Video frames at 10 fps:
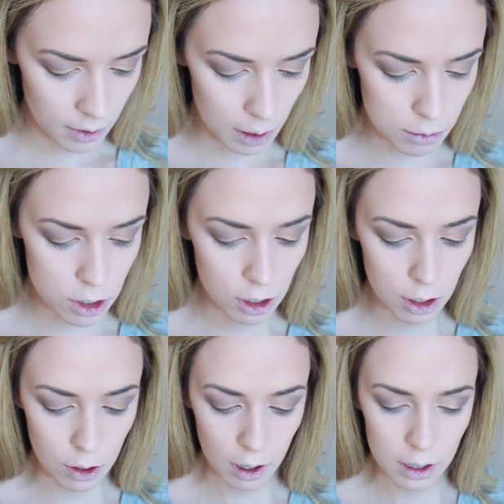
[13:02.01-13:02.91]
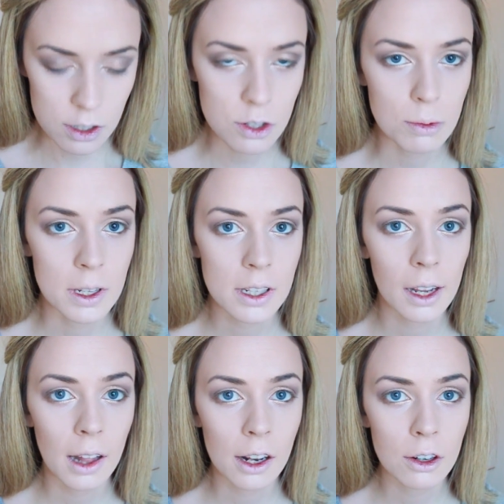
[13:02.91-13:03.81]
I'm sure you know how to do winged
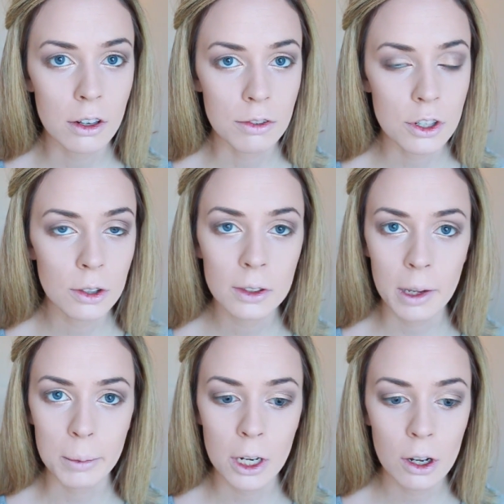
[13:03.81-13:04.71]
eyeliner, and if you don't, let me